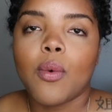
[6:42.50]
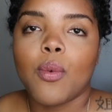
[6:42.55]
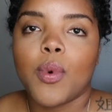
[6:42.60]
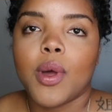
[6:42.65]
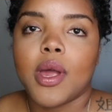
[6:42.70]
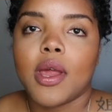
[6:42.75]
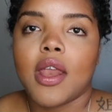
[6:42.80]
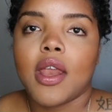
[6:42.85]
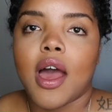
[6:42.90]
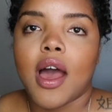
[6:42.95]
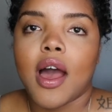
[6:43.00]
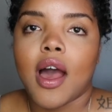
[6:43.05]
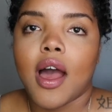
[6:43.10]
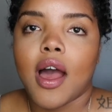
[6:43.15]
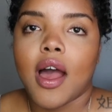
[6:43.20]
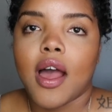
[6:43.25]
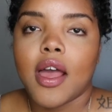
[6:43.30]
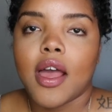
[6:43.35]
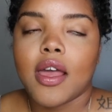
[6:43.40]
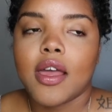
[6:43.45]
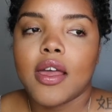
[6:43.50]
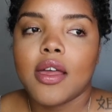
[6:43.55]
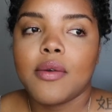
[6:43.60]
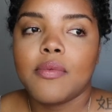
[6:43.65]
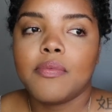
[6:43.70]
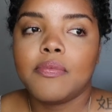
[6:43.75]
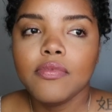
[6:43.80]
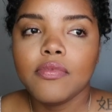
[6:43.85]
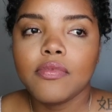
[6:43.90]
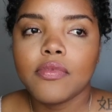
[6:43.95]
when
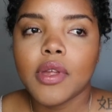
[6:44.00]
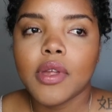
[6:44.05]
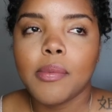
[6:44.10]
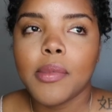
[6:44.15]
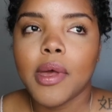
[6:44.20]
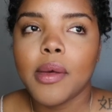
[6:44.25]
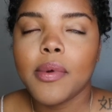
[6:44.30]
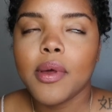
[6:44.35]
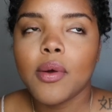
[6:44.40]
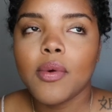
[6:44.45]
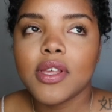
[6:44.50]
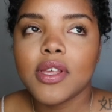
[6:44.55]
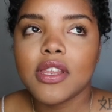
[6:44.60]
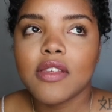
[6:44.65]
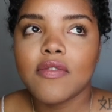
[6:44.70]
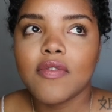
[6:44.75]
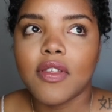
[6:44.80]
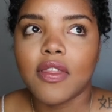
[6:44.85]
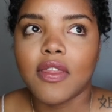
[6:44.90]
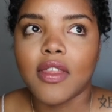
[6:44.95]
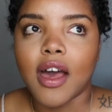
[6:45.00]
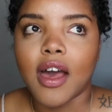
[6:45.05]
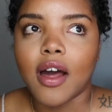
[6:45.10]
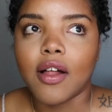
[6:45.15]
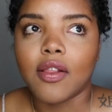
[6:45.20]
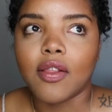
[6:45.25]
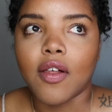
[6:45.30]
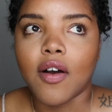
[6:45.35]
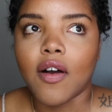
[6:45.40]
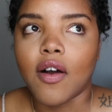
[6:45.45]
I, maybe it wasn't even
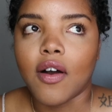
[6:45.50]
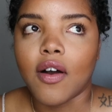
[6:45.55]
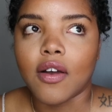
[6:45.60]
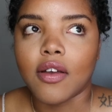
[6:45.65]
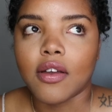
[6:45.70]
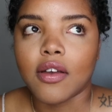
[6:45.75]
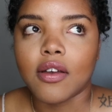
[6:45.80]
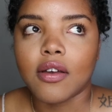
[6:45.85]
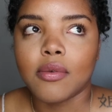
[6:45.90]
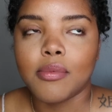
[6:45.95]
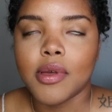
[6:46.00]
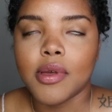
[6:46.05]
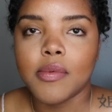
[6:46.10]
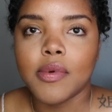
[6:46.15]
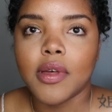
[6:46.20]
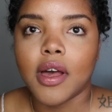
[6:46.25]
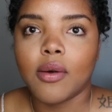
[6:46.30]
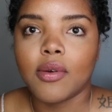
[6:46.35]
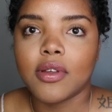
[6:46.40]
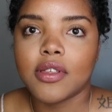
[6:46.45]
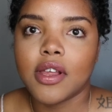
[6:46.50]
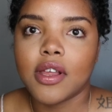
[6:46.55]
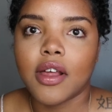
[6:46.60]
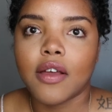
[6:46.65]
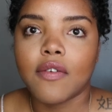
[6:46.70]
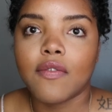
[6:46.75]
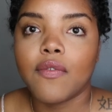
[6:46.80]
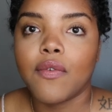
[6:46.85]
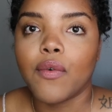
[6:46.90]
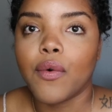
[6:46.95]
that long, so maybe I would say
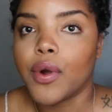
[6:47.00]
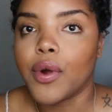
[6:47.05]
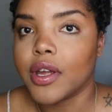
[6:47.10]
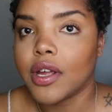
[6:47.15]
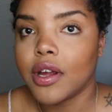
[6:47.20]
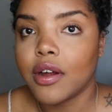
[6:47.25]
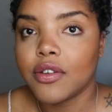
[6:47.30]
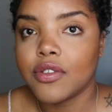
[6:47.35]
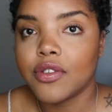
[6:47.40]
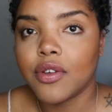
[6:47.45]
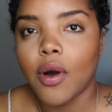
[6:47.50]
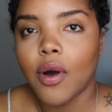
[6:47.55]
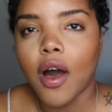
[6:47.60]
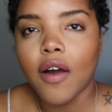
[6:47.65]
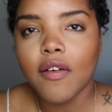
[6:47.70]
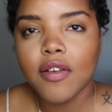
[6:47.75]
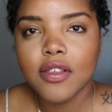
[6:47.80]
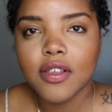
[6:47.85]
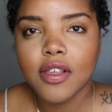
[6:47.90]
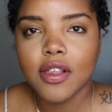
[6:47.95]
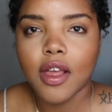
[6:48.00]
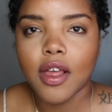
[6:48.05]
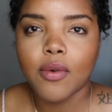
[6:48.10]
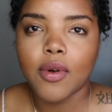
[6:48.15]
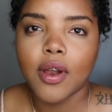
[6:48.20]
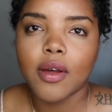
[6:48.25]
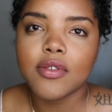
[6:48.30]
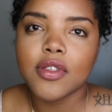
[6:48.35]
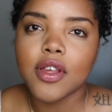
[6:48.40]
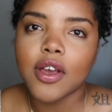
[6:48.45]
like four years. So obviously like
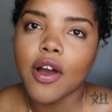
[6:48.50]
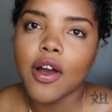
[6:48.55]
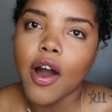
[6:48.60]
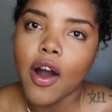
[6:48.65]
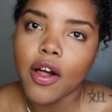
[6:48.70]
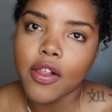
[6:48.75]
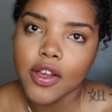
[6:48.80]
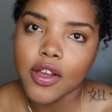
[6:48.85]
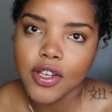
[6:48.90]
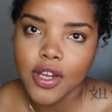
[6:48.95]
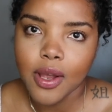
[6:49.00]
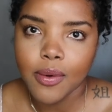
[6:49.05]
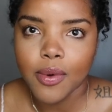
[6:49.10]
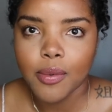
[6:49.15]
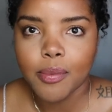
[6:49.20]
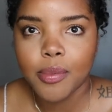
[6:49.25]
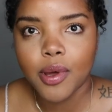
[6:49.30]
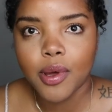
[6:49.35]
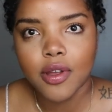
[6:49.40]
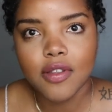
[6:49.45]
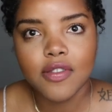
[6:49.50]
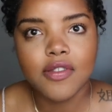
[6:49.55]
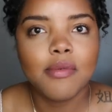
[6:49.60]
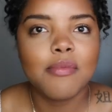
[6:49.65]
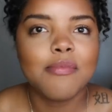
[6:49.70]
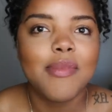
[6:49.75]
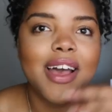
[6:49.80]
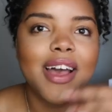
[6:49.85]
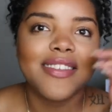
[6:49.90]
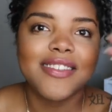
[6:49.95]
when I was in college, I would put on
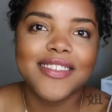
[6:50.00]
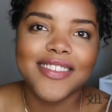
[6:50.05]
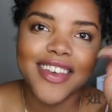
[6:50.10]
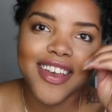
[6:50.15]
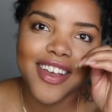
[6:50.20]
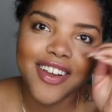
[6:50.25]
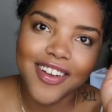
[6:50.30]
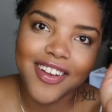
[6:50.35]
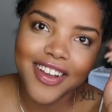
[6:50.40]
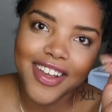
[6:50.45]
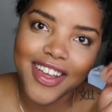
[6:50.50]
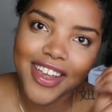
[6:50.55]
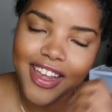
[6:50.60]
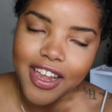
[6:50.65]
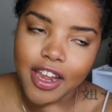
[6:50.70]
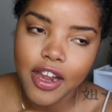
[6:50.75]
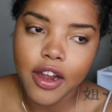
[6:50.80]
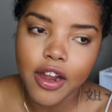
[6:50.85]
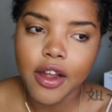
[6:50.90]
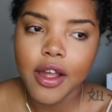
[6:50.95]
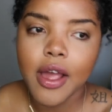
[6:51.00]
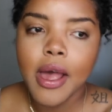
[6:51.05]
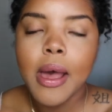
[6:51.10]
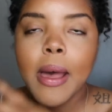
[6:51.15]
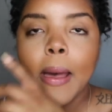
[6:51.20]
some mascara here,